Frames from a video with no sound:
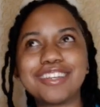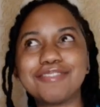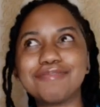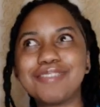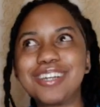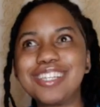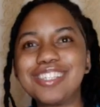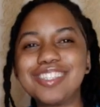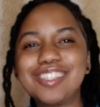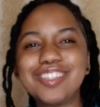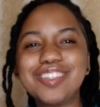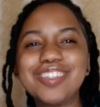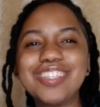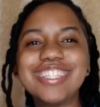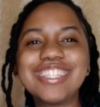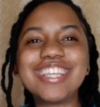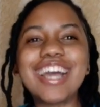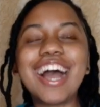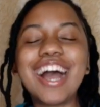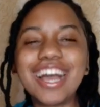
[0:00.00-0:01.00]
my school
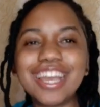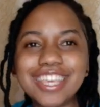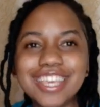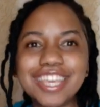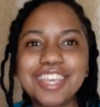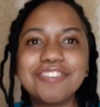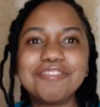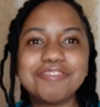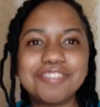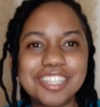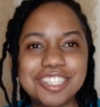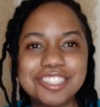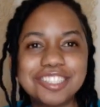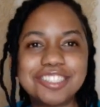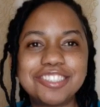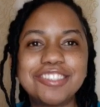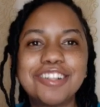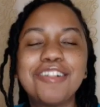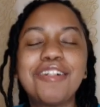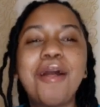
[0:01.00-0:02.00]
is Kharkiv
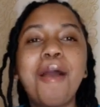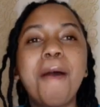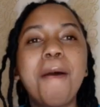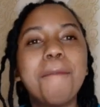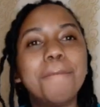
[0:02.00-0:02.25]
National